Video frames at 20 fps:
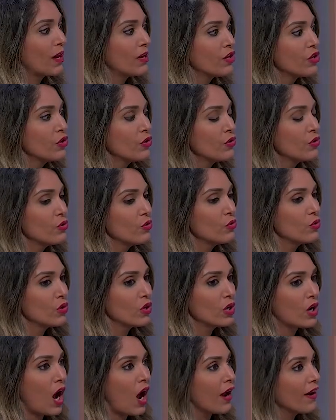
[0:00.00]
you
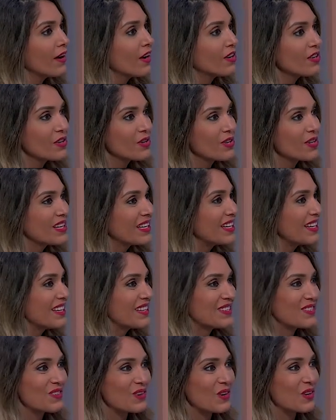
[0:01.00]
got on your
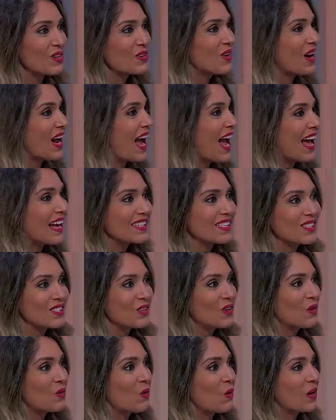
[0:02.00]
knees or you asked the
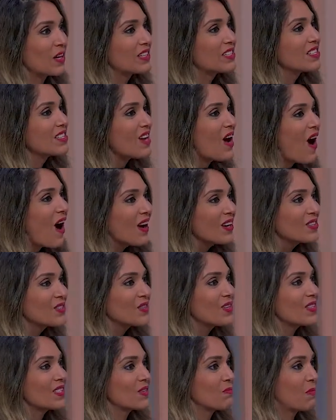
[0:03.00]
Lord, talk to
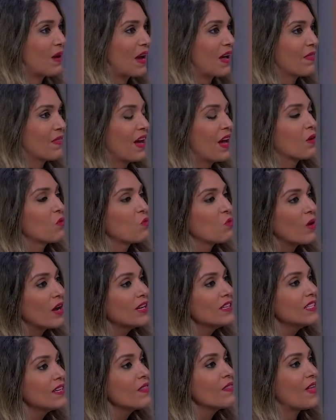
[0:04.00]
us about that. When
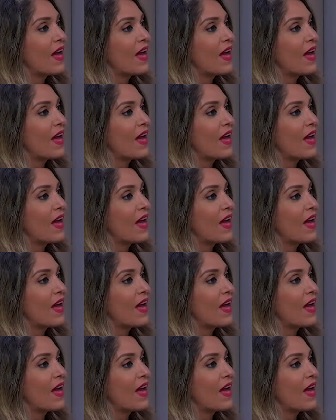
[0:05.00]
did that